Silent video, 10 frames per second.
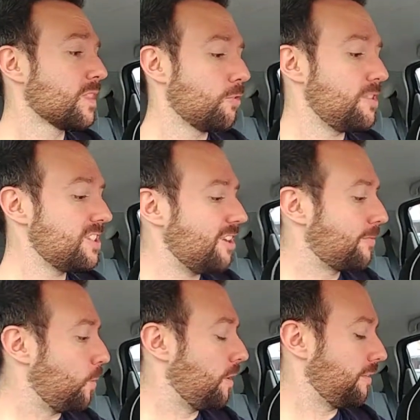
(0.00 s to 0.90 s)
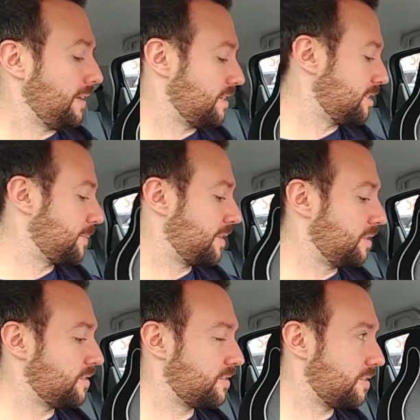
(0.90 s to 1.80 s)
The reason I've got one of these is
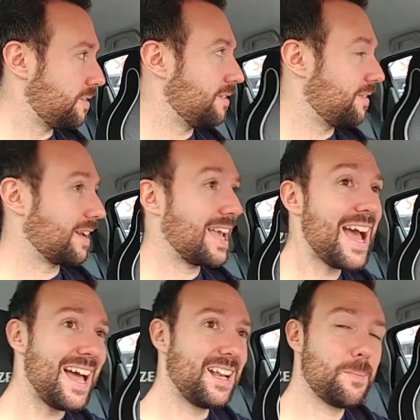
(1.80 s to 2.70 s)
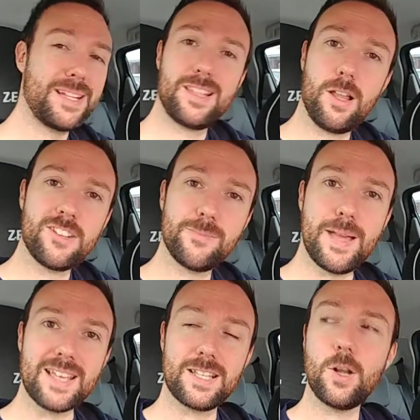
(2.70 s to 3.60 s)
because the cat makes a lot of
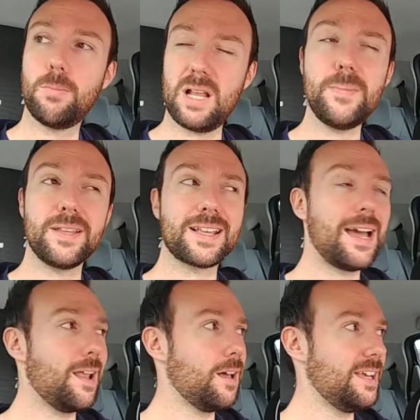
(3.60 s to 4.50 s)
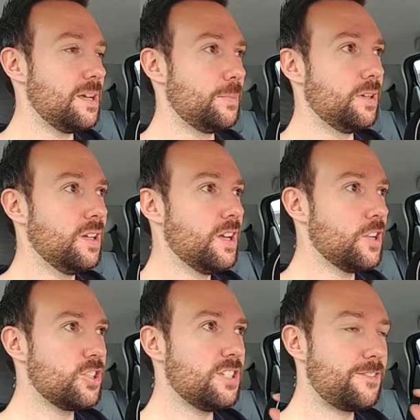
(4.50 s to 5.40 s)
mess. I know I'm blaming the cat a lot here, but
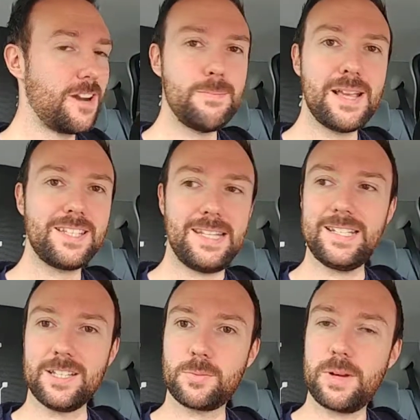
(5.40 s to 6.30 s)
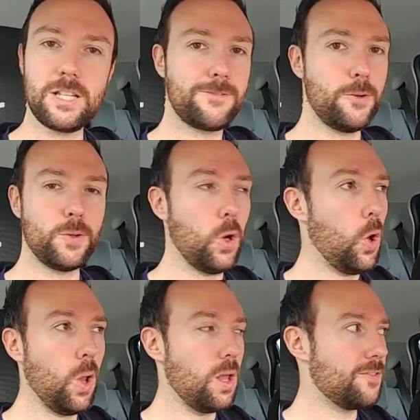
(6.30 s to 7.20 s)
she's a very messy eater, sprays food
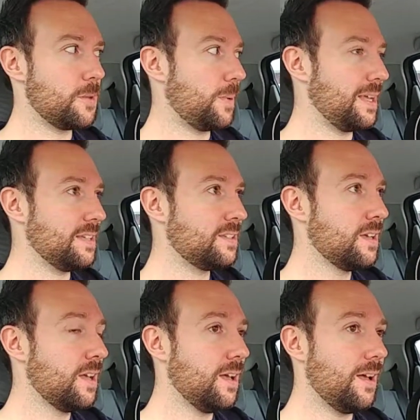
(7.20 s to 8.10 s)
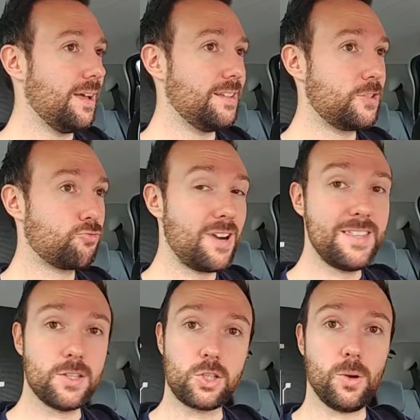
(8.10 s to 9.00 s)
all over the place. And it's right
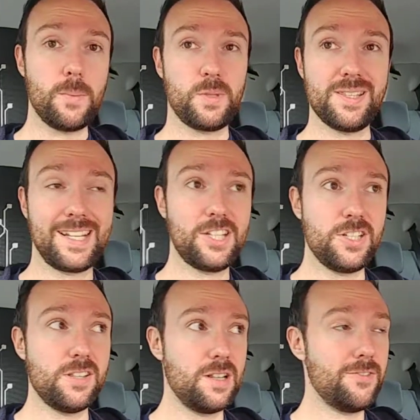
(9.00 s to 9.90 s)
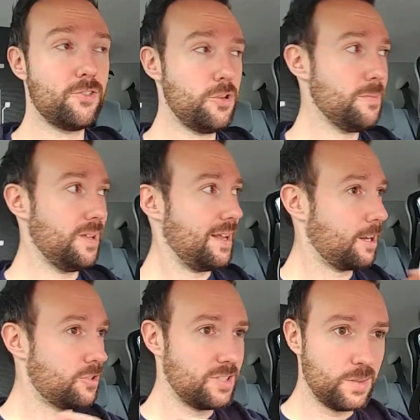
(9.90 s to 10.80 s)
in the door between the kitchen and the living room, and I
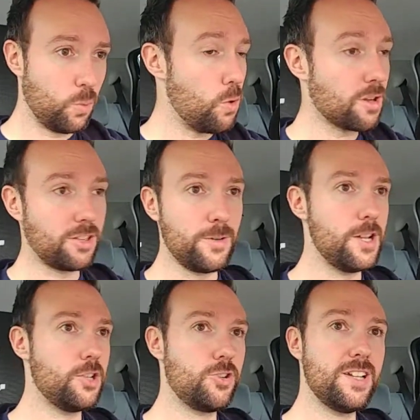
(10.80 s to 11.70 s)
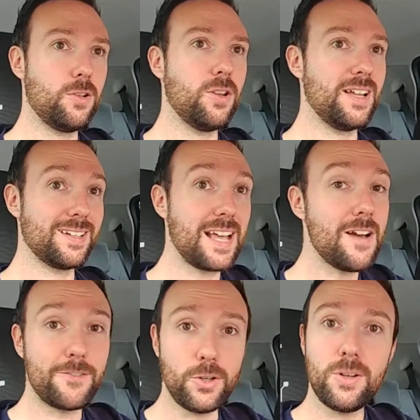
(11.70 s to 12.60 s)
constantly walk through it, treading all that
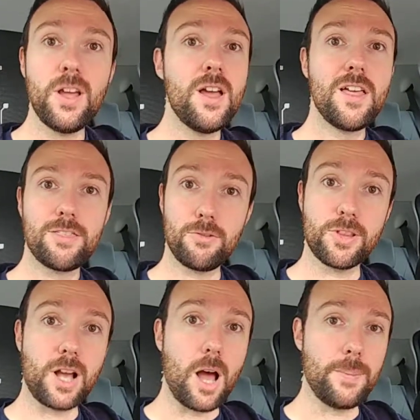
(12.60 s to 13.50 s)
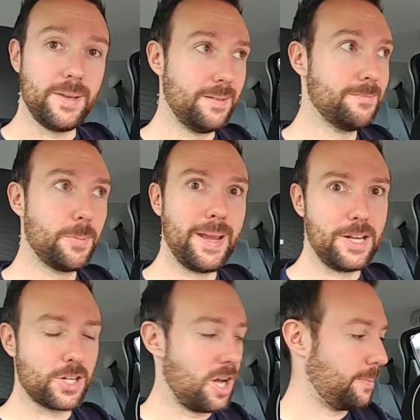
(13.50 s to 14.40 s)
cat food through the carpet, the
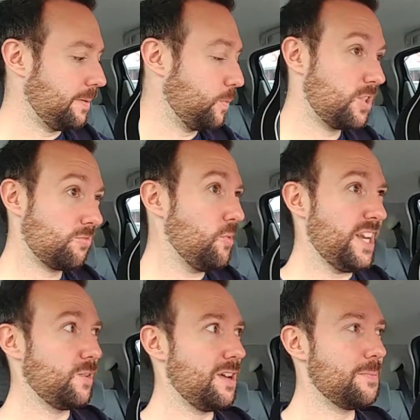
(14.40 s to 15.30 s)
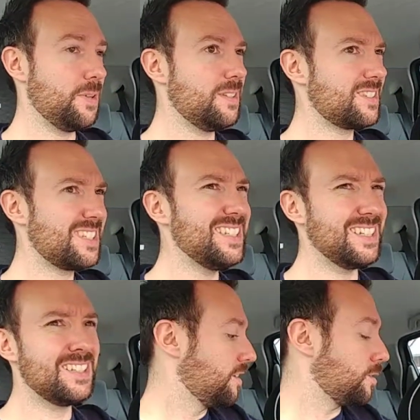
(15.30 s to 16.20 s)
beige carpet, which is ruined anyway, but
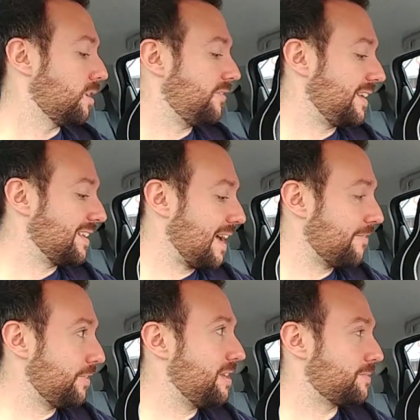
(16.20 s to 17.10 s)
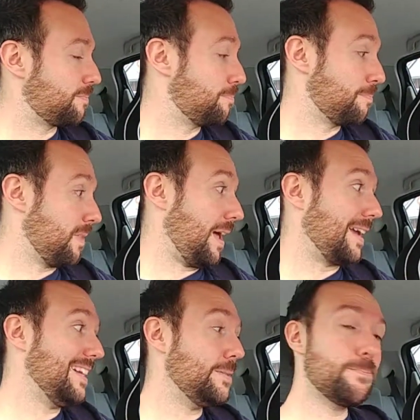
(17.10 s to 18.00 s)
still. So if I can have this
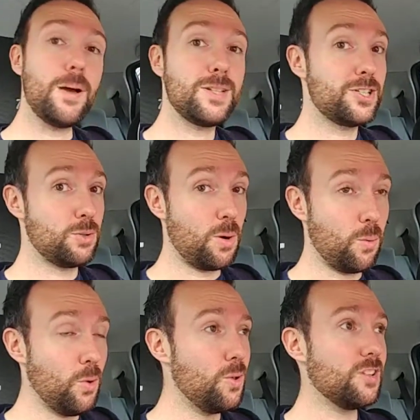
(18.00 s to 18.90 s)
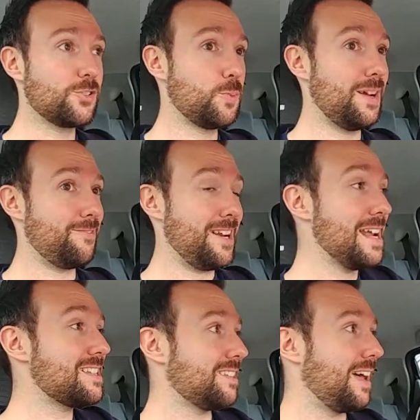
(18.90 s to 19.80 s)
ideally mounted to a wall somewhere right
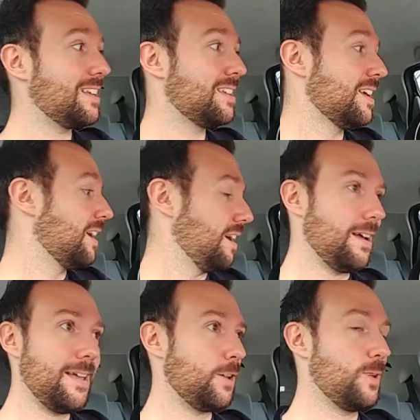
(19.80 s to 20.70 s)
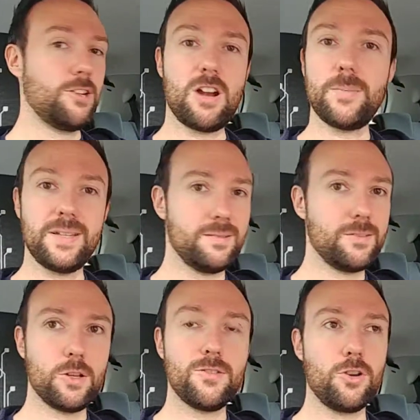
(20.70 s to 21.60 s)
next to that, I quickly grab it,
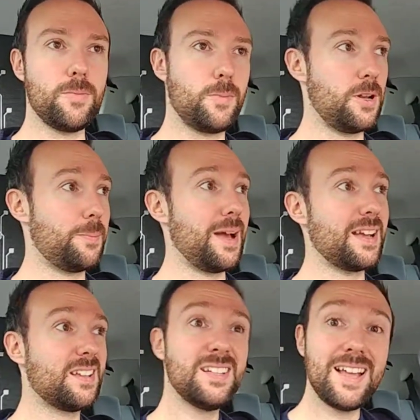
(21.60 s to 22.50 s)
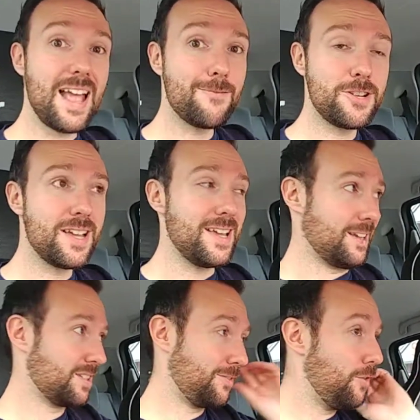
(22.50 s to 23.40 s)
hoover up, put it back every day.
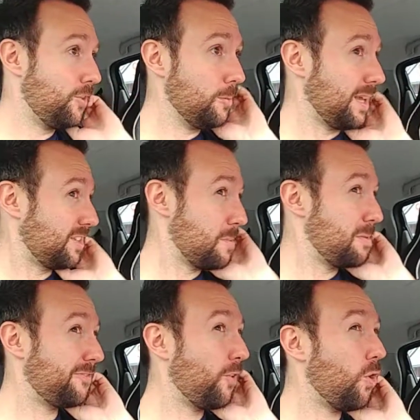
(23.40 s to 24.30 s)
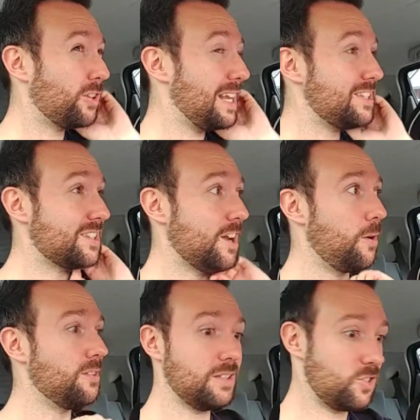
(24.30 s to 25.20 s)
Because I've hoovered up like maybe 4 days
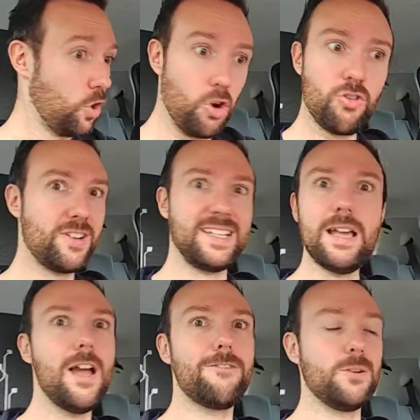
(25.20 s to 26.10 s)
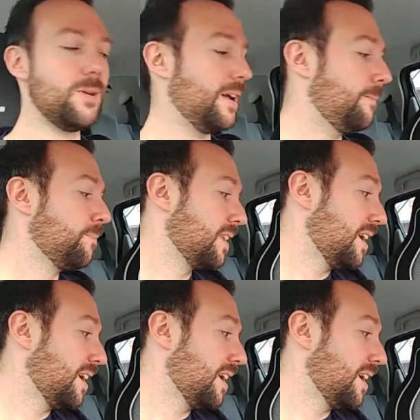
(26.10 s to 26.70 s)
ago, and it's already everywhere.